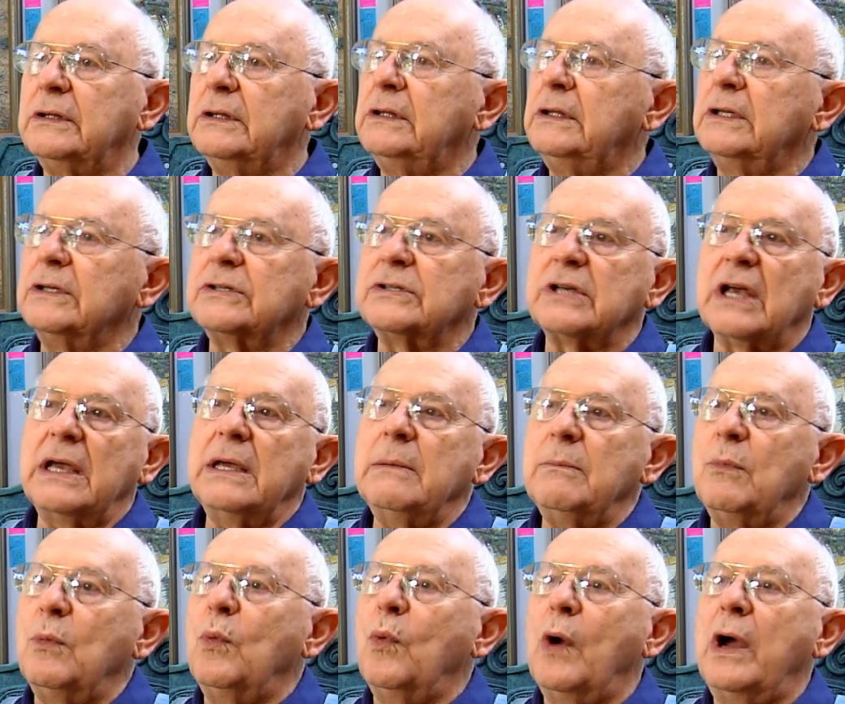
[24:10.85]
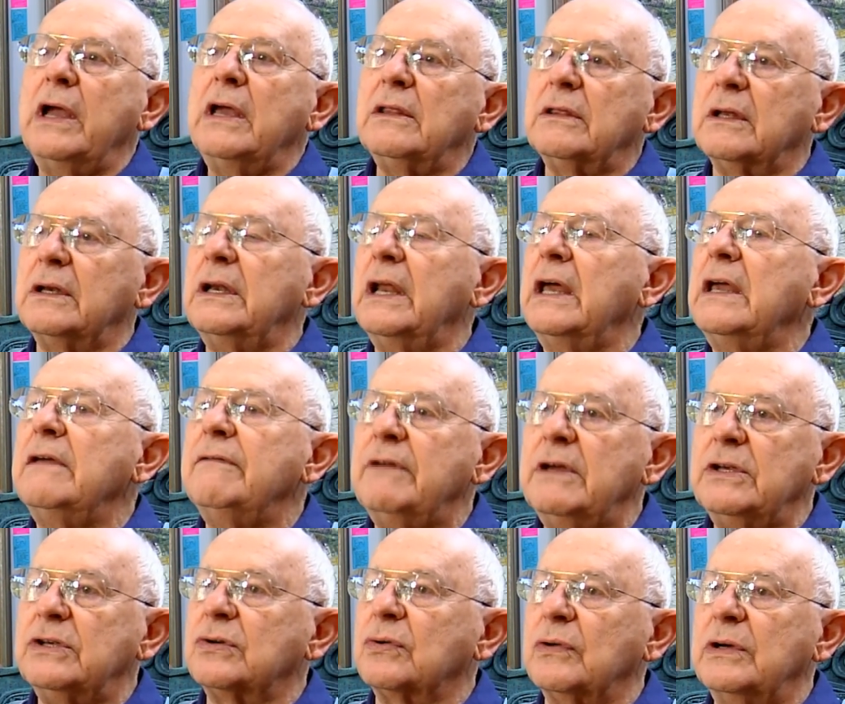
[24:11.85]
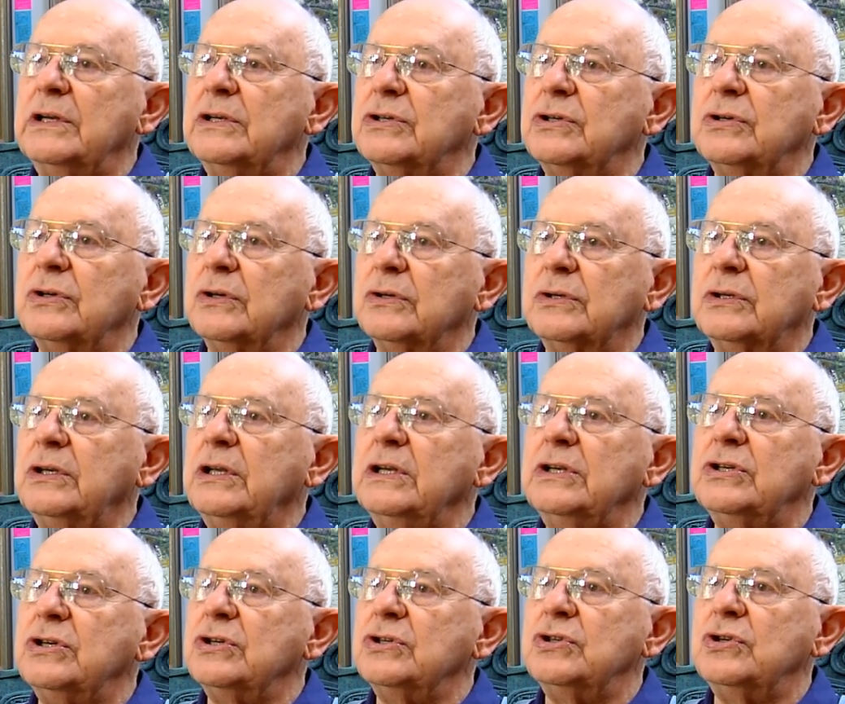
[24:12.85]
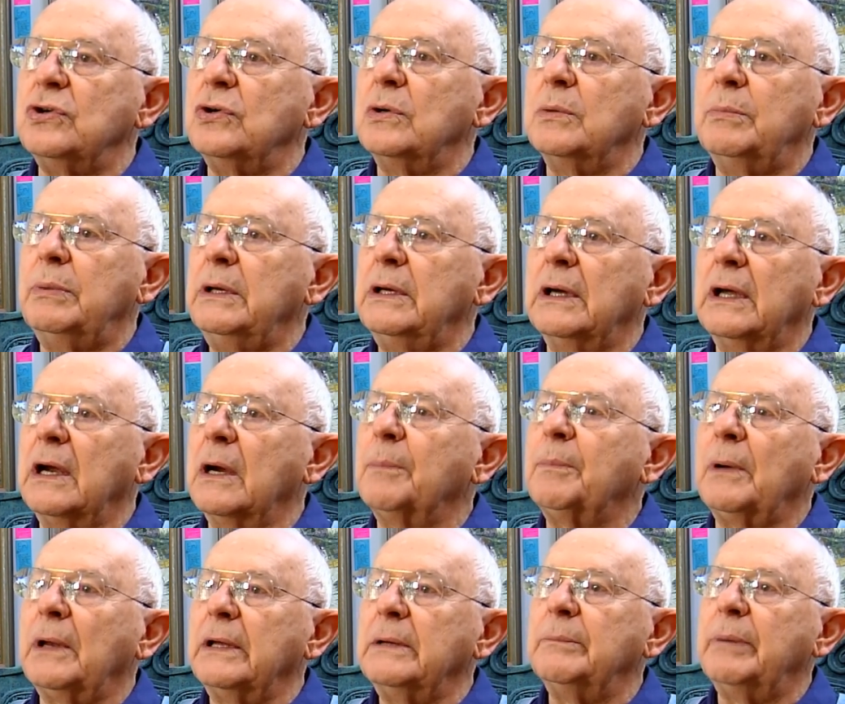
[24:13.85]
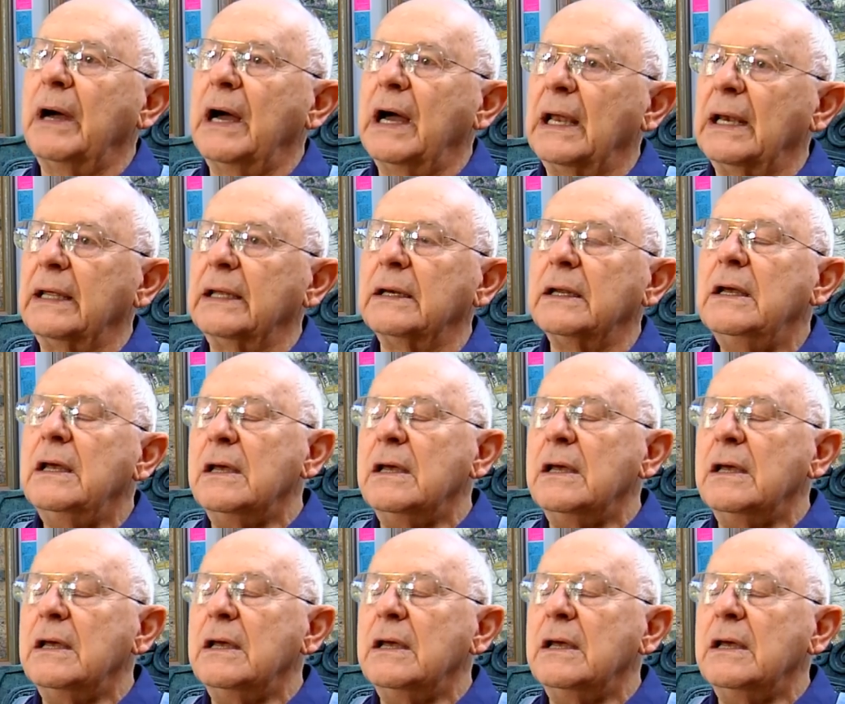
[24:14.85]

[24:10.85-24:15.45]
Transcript: the same way the Navy teaches you to be an airplane pilot,